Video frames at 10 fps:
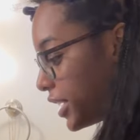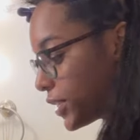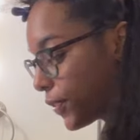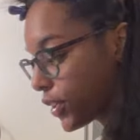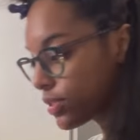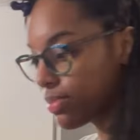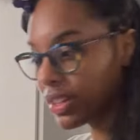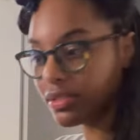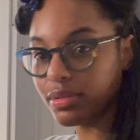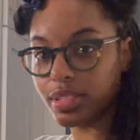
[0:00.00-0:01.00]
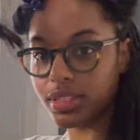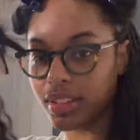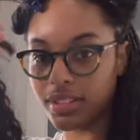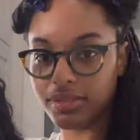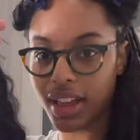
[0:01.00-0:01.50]
this first bundle's
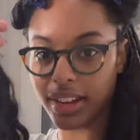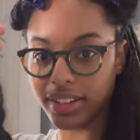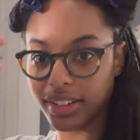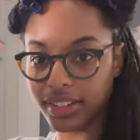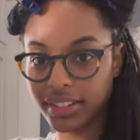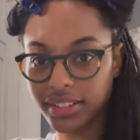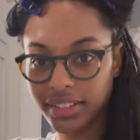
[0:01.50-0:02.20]
still not done.